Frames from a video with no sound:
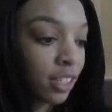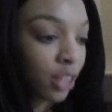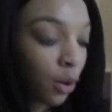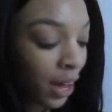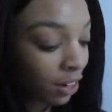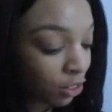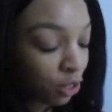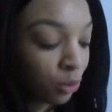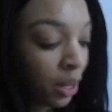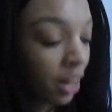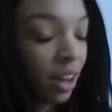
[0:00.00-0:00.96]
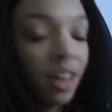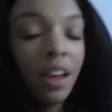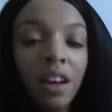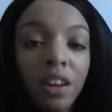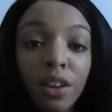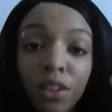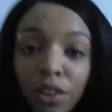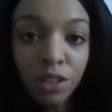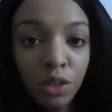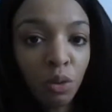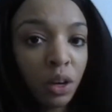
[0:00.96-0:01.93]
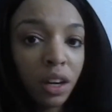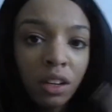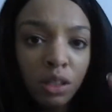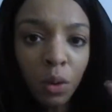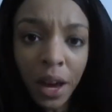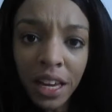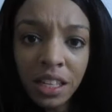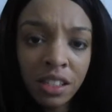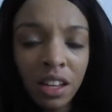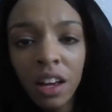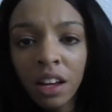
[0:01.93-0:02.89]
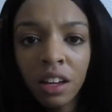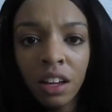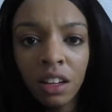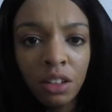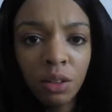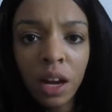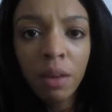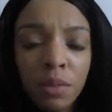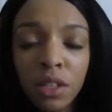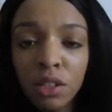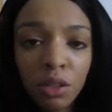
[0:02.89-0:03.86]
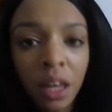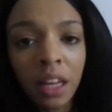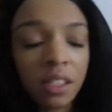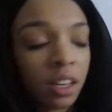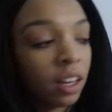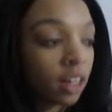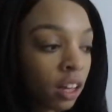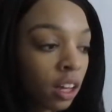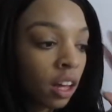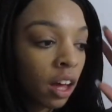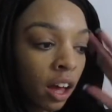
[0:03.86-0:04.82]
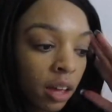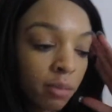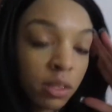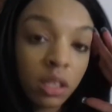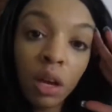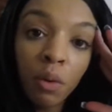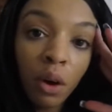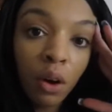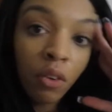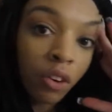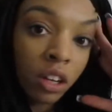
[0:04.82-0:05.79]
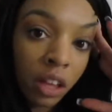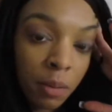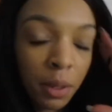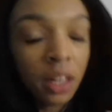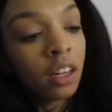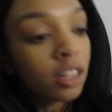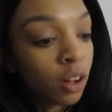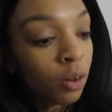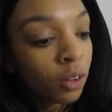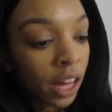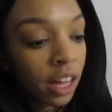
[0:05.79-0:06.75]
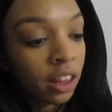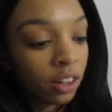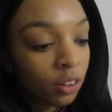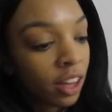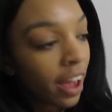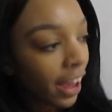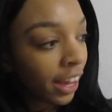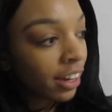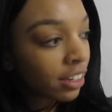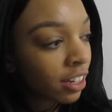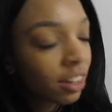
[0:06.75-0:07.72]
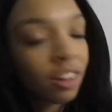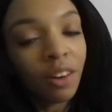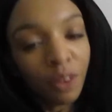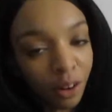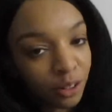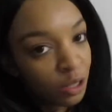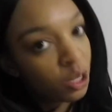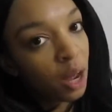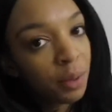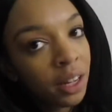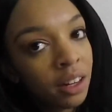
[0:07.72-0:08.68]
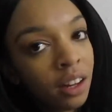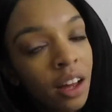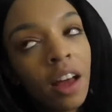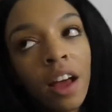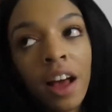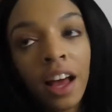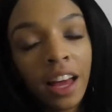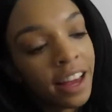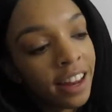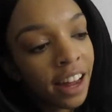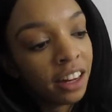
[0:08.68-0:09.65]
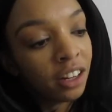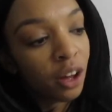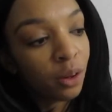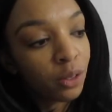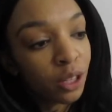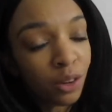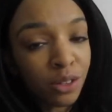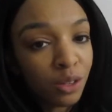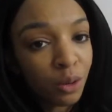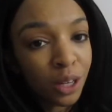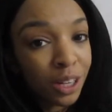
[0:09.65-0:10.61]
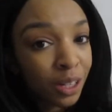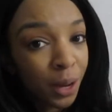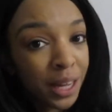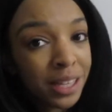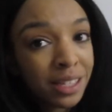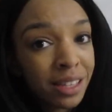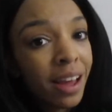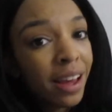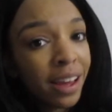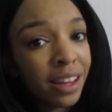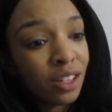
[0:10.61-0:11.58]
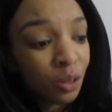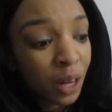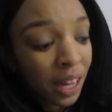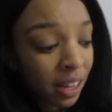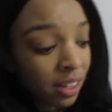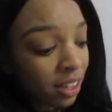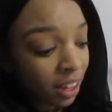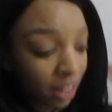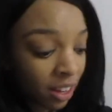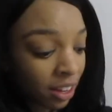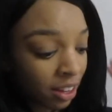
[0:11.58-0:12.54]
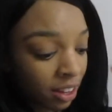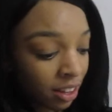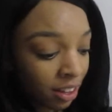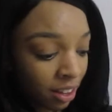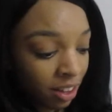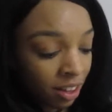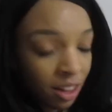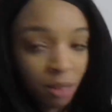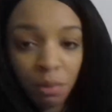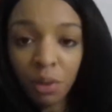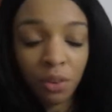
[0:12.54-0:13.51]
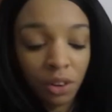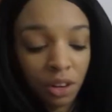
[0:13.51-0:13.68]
so I had to do go to the grocery store twice, two times in two days. Like I am so over like being an adult. Like I literally hate going grocery shopping, and I had to go to the grocery store twice in two days. Like I'm over